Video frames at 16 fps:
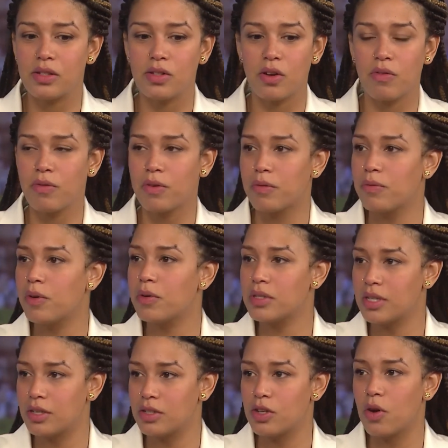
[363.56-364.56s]
So for
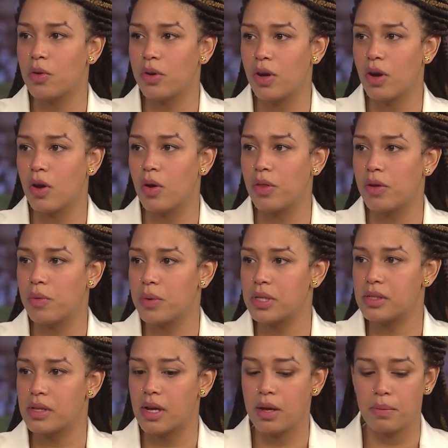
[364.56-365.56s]
folks that don't know, there
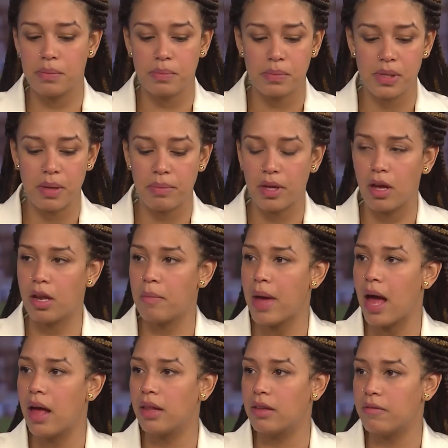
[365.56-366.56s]
was something on the
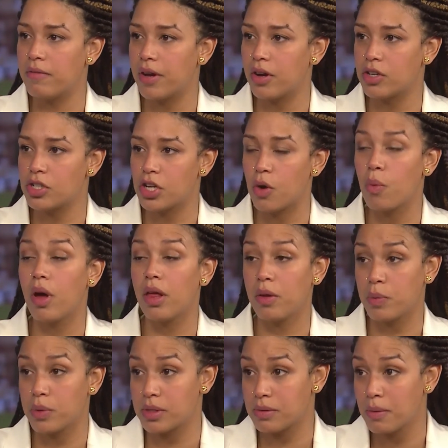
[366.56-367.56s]
ballot, the fair share. Well,
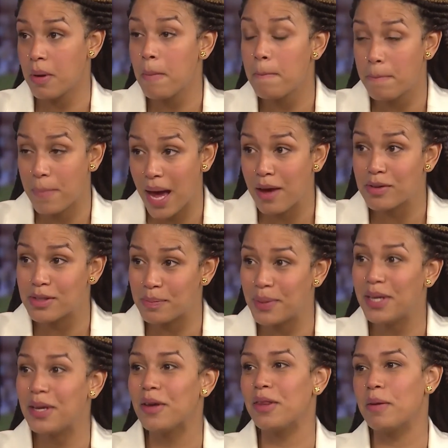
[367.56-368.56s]
it was bound to
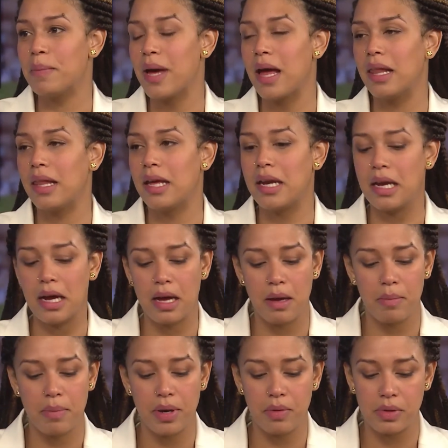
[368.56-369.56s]
be on the ballot,
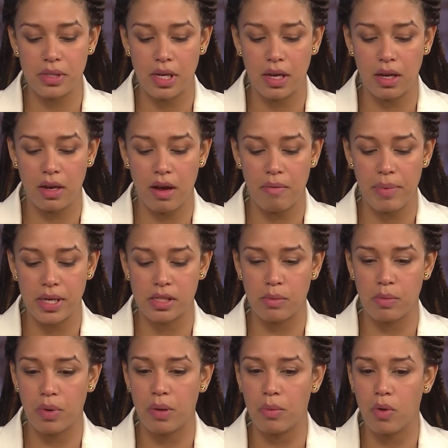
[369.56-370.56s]
but it was taken off by
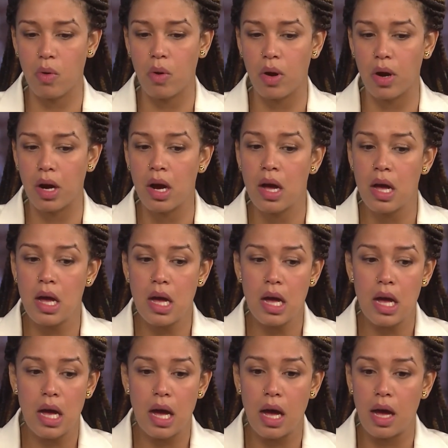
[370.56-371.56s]
Supreme Court.
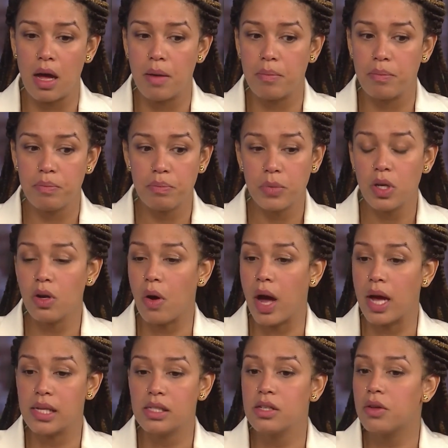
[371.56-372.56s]

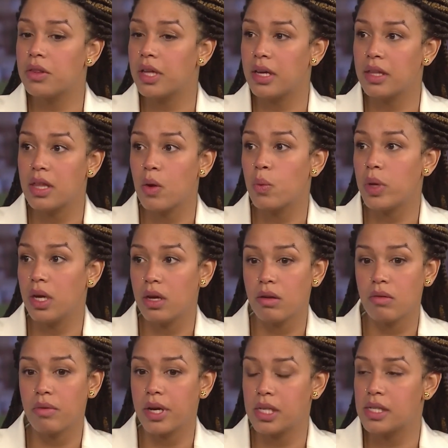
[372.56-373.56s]
I still think that we
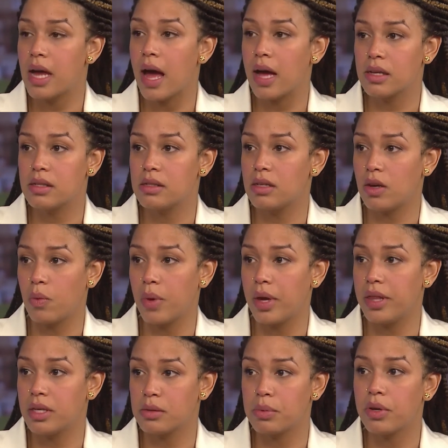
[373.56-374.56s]
can raise taxes in a
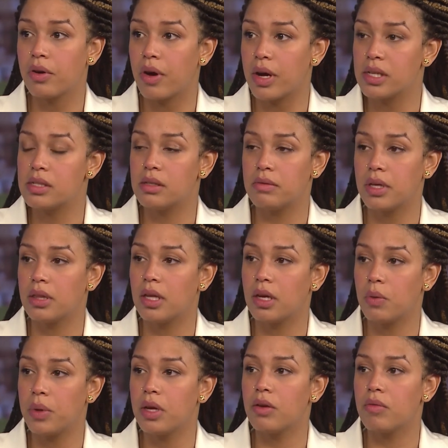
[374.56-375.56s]
way that's progressive. I
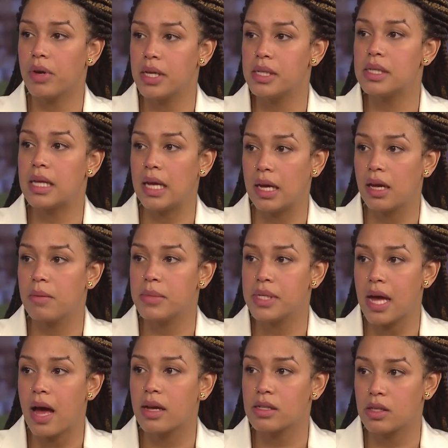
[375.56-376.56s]
think we can raise the income
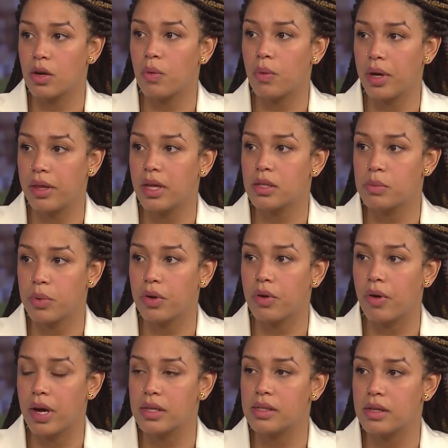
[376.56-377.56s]
tax in a way that's
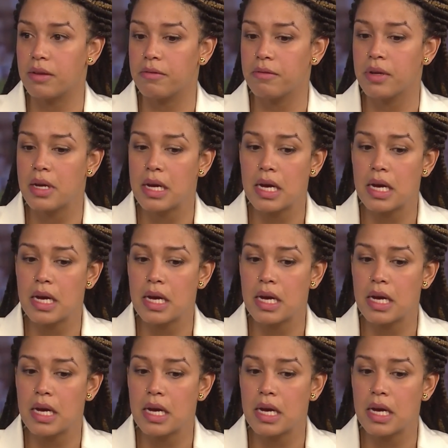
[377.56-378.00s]
progressive.